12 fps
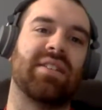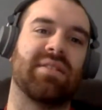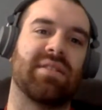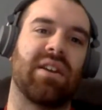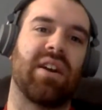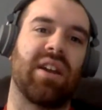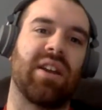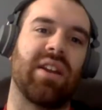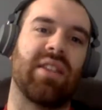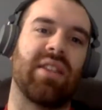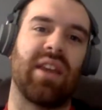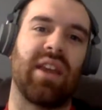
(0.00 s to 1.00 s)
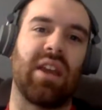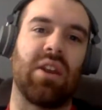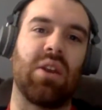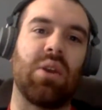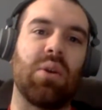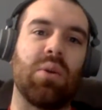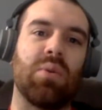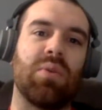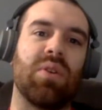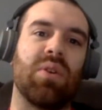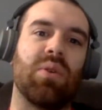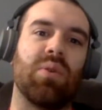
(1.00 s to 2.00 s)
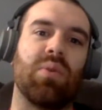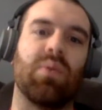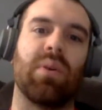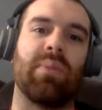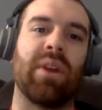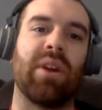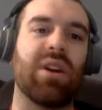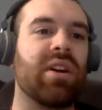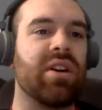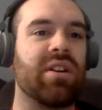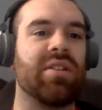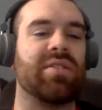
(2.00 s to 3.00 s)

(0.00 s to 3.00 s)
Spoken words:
is not anything new to America.